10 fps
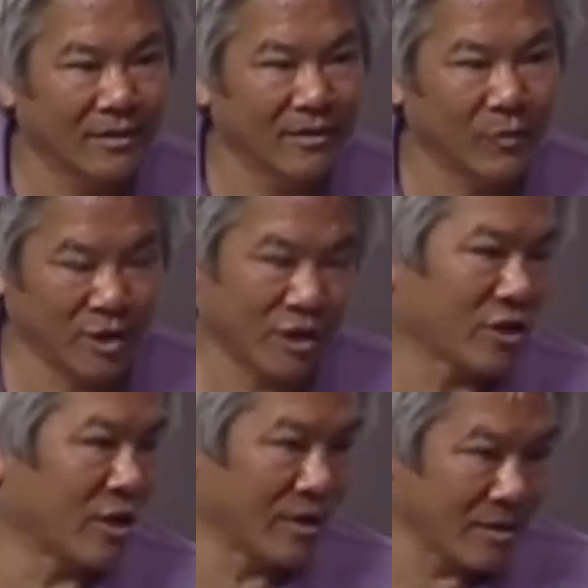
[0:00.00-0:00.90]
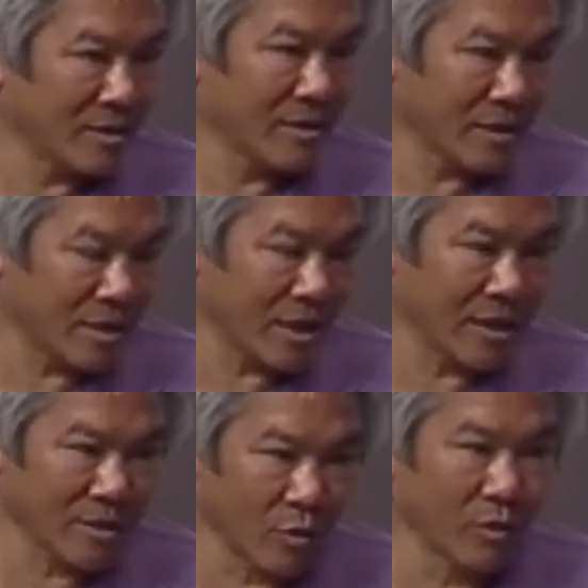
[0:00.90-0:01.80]
We just started. And today
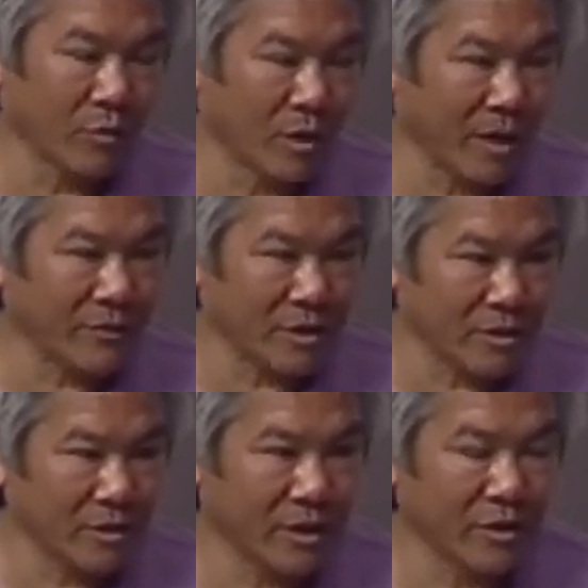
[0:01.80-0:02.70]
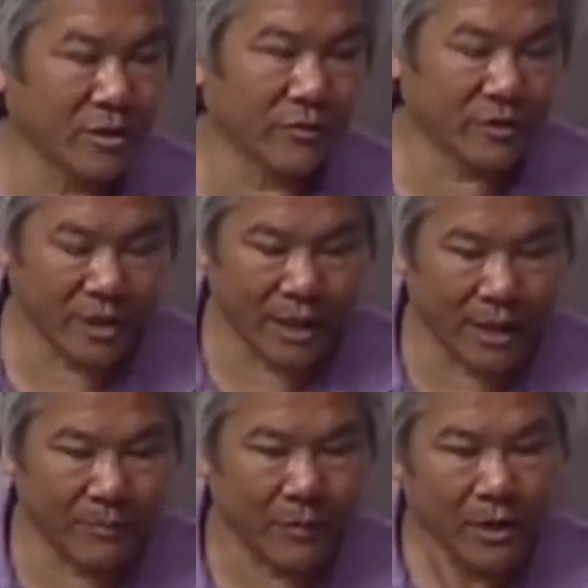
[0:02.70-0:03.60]
is only one. After two years of setting
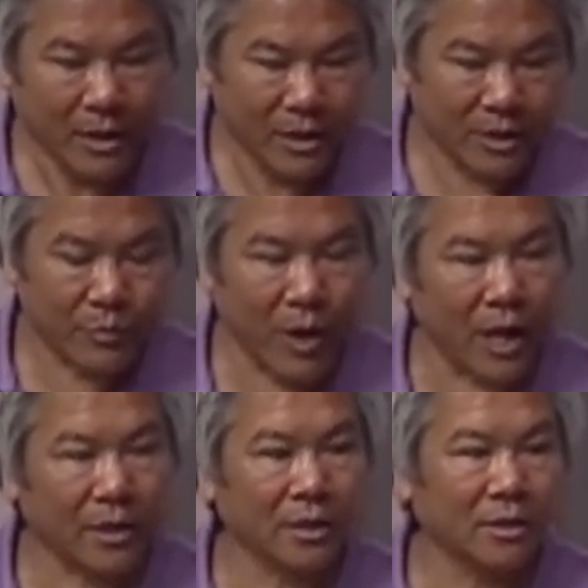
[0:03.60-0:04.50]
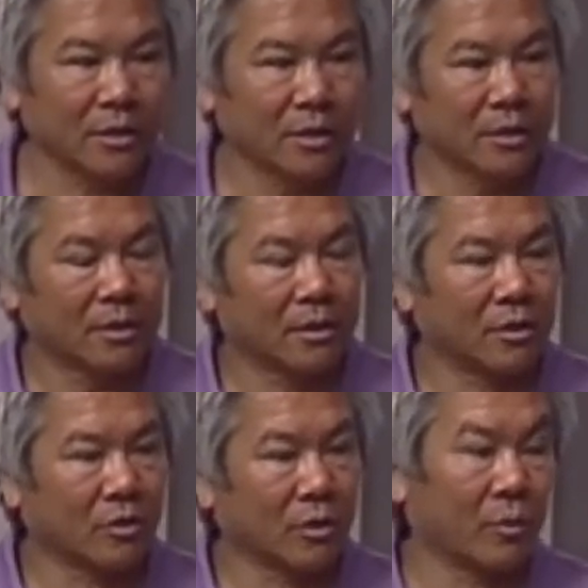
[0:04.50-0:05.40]
up this practice,
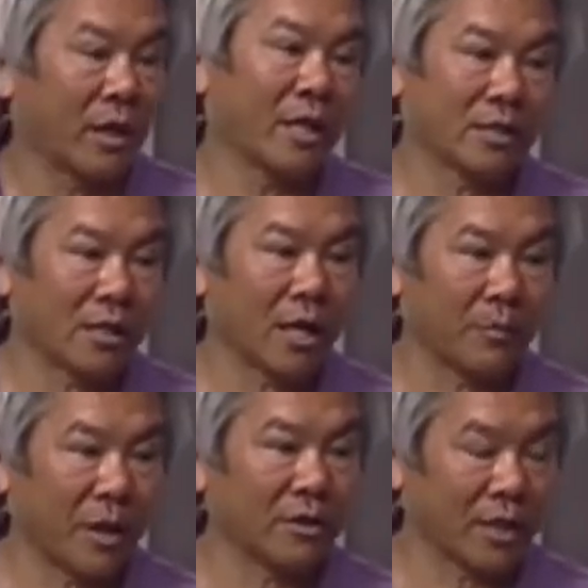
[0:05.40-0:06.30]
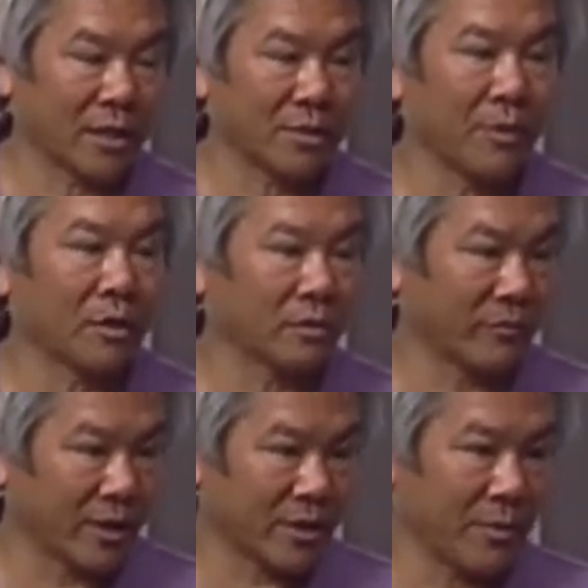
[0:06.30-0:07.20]
there's only one, and it's not a biotech; it's a medical
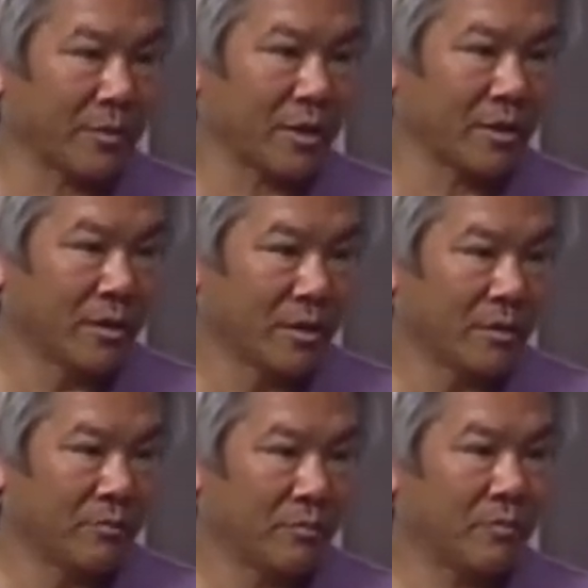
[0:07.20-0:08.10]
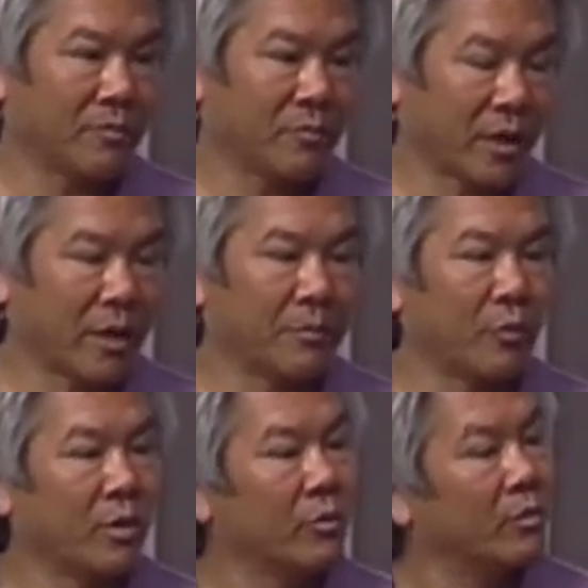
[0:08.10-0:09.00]
device company. Oh, medical device. Company. Yeah, but
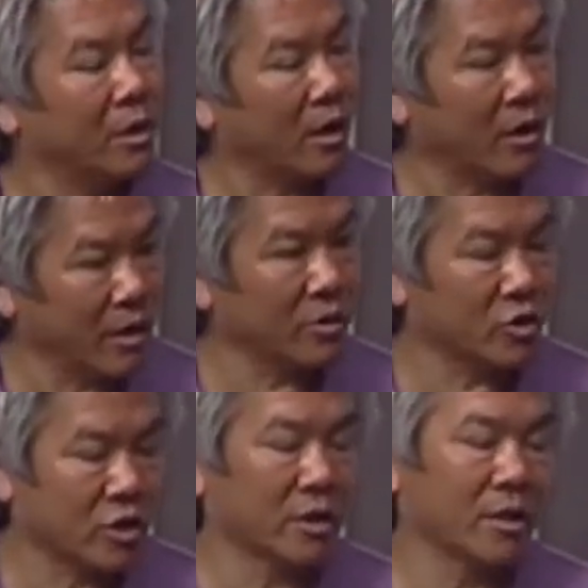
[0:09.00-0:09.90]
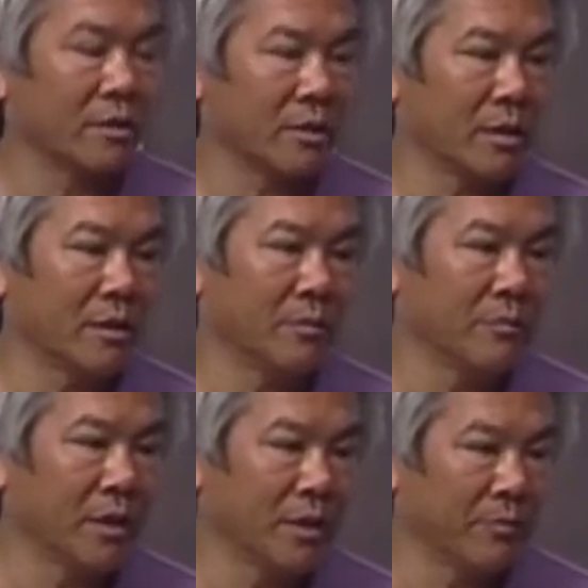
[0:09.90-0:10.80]
we, we are interested in, in,
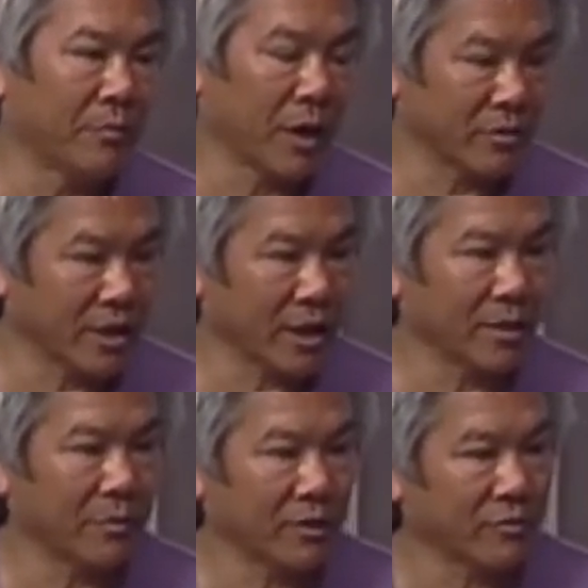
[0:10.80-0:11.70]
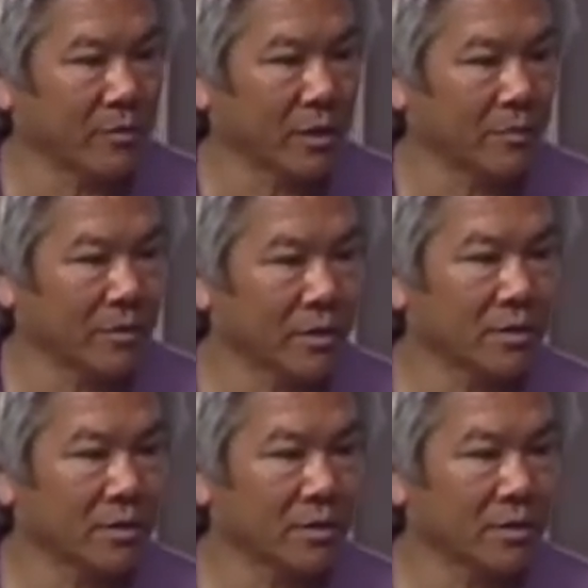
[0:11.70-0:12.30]
in biotech and biopharma companies.